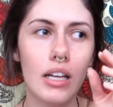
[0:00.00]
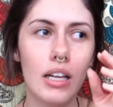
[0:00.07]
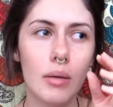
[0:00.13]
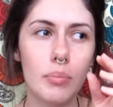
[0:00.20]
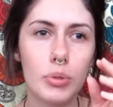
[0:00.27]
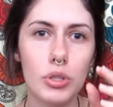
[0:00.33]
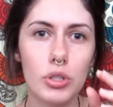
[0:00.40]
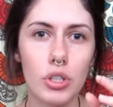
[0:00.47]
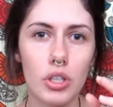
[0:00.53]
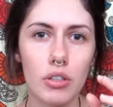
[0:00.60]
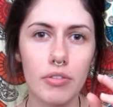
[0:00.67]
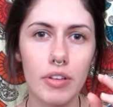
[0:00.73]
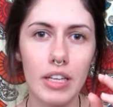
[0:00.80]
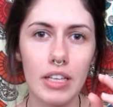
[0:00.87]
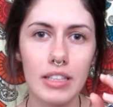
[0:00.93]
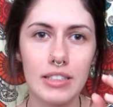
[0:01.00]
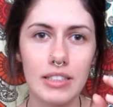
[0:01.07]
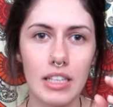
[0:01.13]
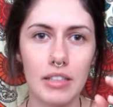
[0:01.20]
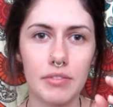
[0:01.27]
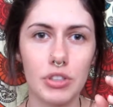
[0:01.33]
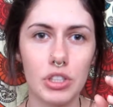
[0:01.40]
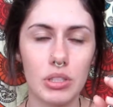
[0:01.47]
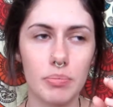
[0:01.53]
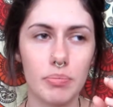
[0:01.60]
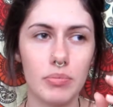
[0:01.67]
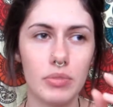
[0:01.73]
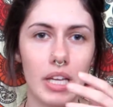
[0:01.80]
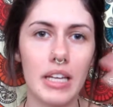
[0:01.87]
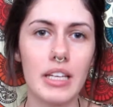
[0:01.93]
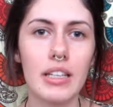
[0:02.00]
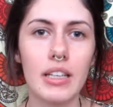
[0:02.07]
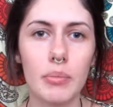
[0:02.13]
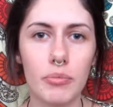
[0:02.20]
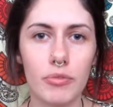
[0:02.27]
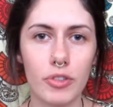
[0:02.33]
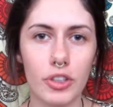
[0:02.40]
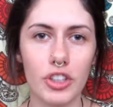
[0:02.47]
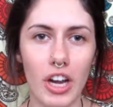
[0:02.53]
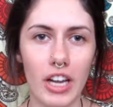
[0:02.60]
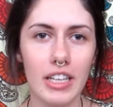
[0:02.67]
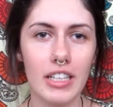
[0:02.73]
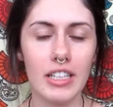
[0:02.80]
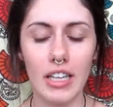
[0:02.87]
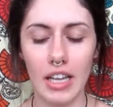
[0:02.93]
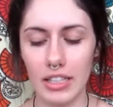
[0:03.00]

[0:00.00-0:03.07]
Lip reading: observing instead of just taking them for granted.